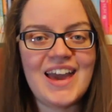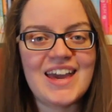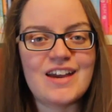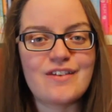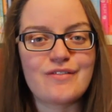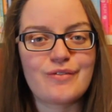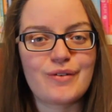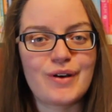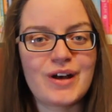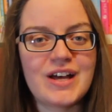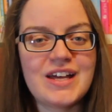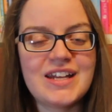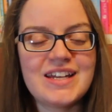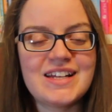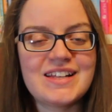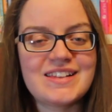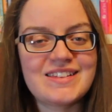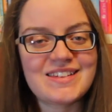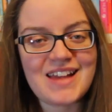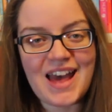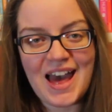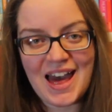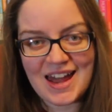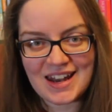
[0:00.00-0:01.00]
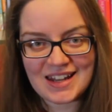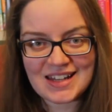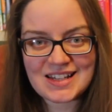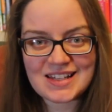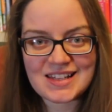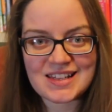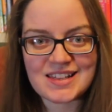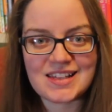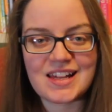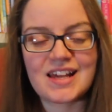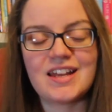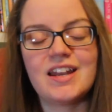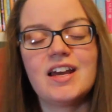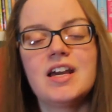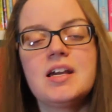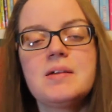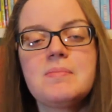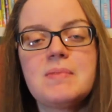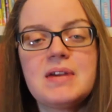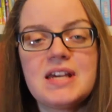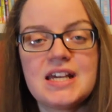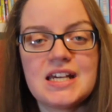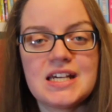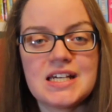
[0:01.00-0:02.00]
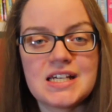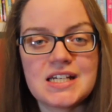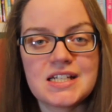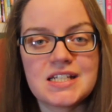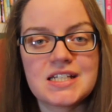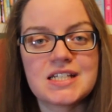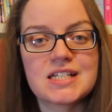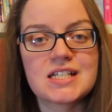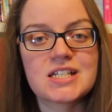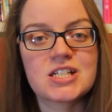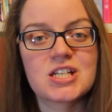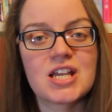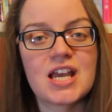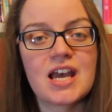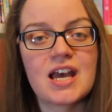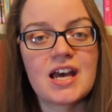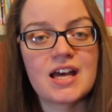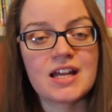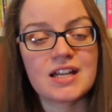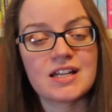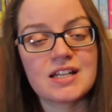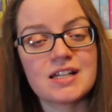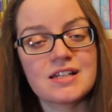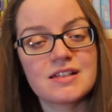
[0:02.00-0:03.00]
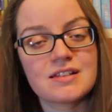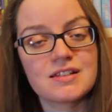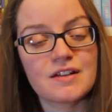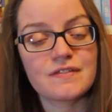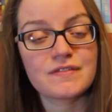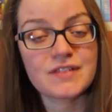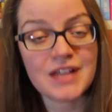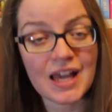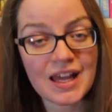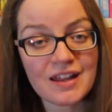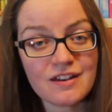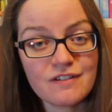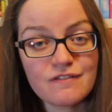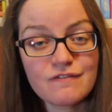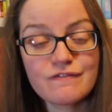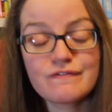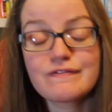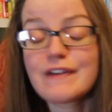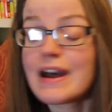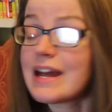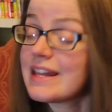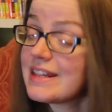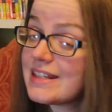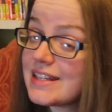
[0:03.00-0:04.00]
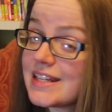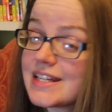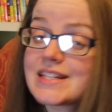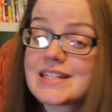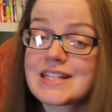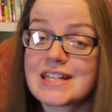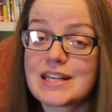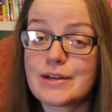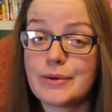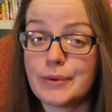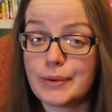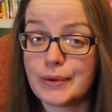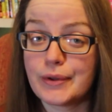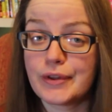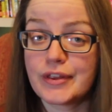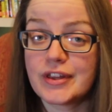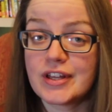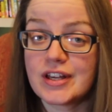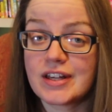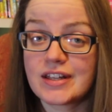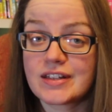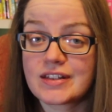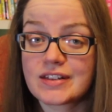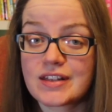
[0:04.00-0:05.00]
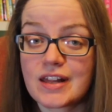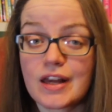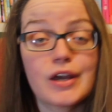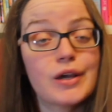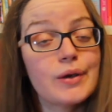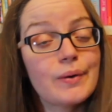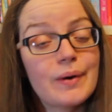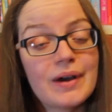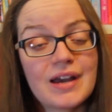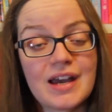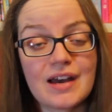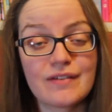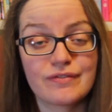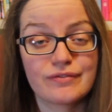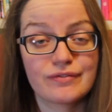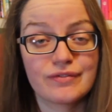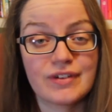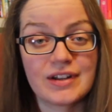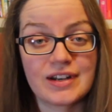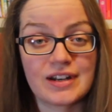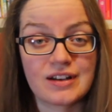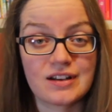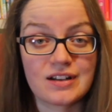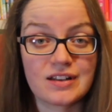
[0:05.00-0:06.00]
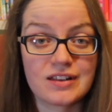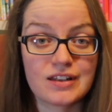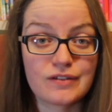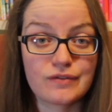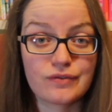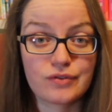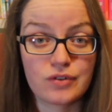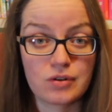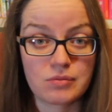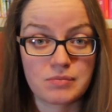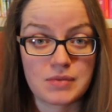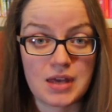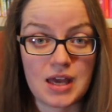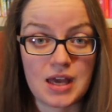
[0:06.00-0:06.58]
everyone, it's Alyce, and I'm here to share a list of 10 fantasy authors who I haven't read anything from